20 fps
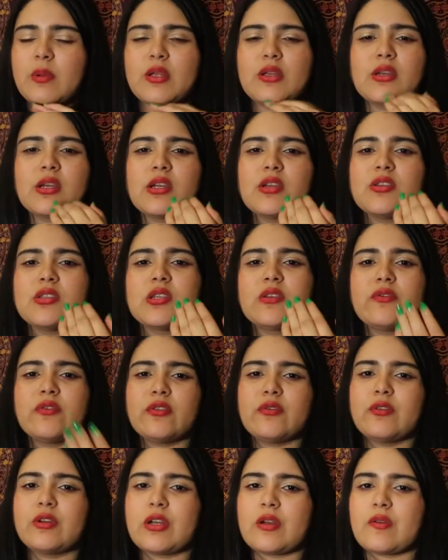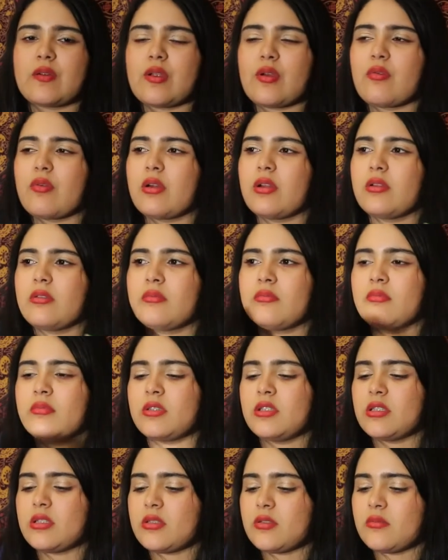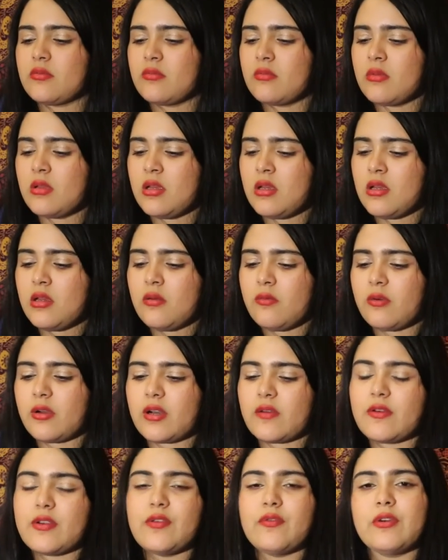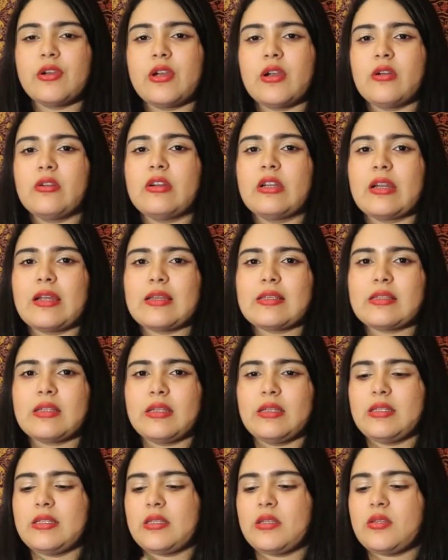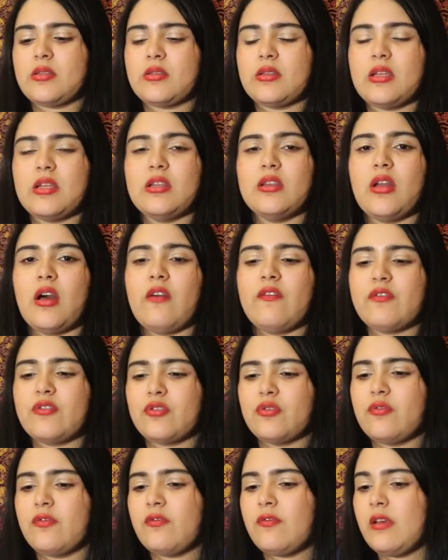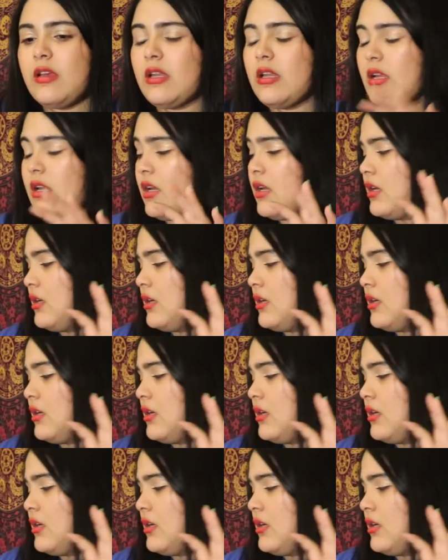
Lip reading: But you can use it for whatever you want, just whatever you want to organize that is enough to fit in